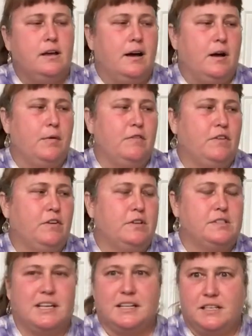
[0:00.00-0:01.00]
um, if you're
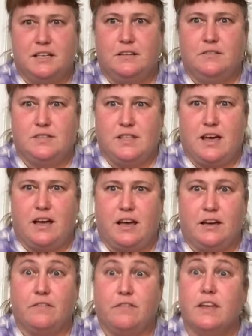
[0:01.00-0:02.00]
sensitive to that
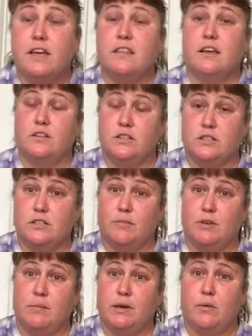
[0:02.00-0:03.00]
kind of thing, then just
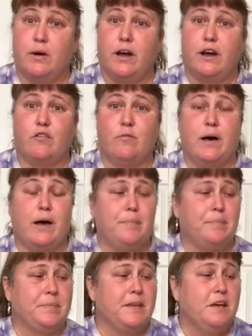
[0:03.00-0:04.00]
something to be aware of. But
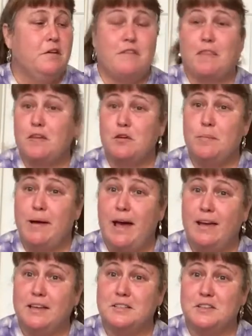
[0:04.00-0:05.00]
fun little
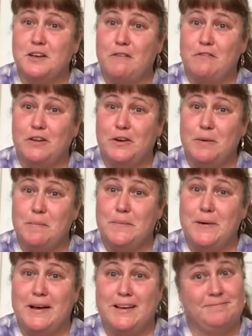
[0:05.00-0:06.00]
bag. It's not Vera,
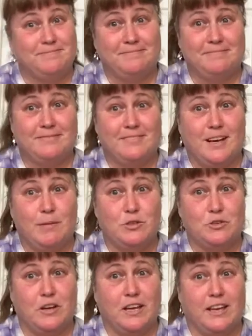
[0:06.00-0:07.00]
but I'm
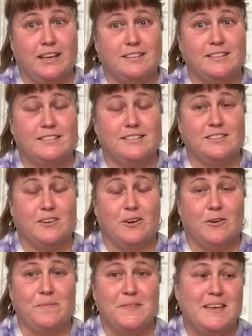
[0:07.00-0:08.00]
enjoying it.
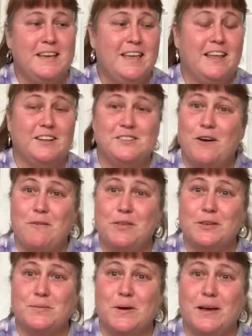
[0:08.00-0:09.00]
So that's all for
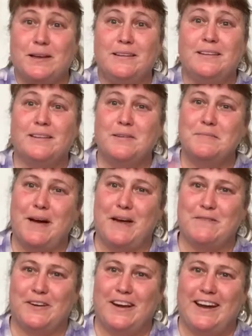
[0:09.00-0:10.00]
this one. Bye
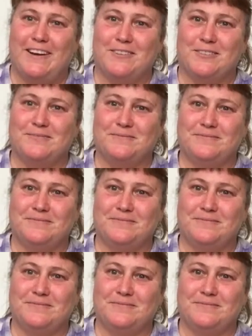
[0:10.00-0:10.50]
for now.